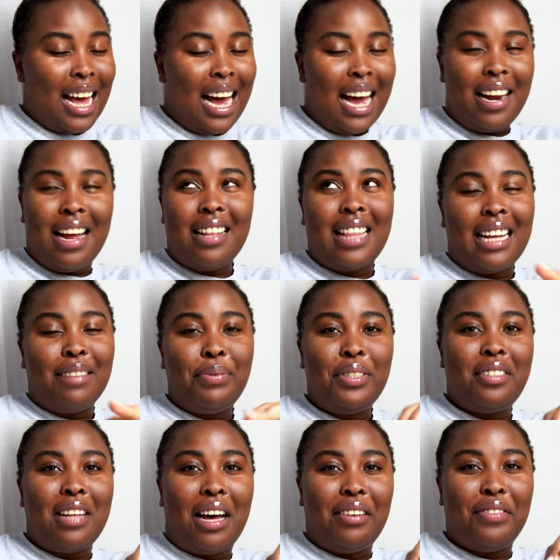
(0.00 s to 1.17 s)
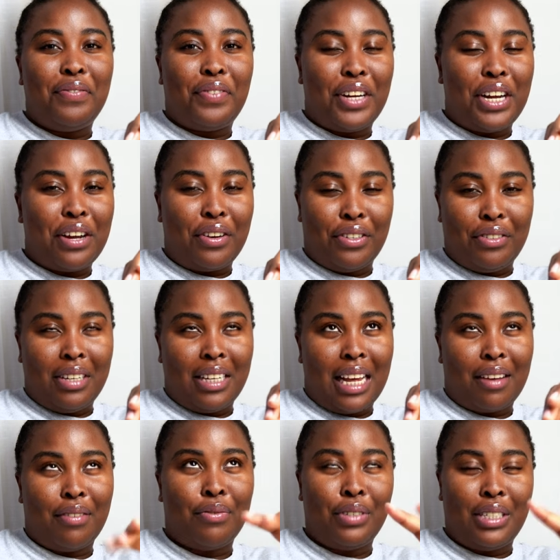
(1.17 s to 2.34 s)
I, that will sound very like
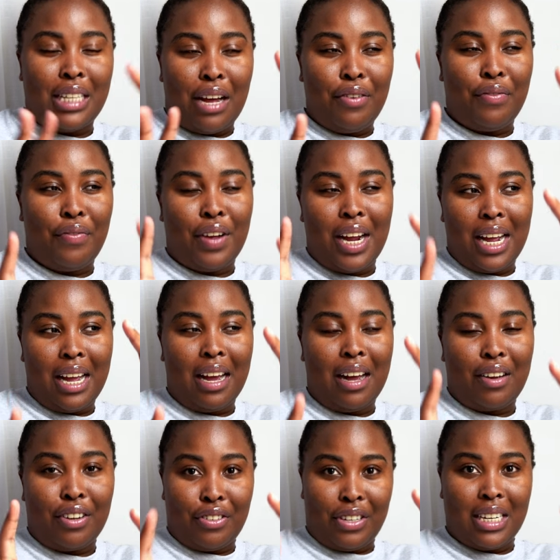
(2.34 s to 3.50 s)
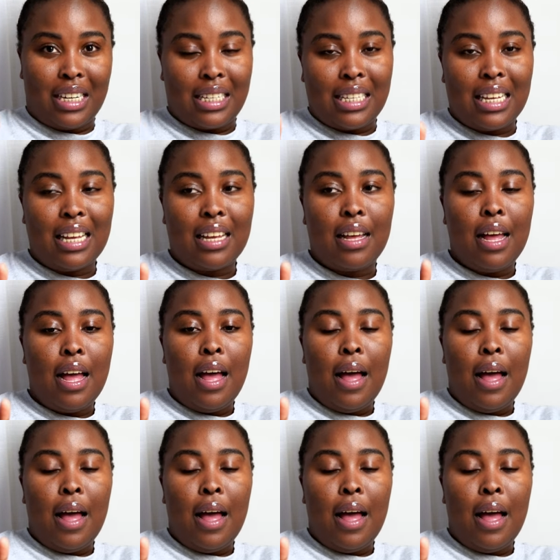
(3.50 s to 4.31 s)
it will sound very contradicting,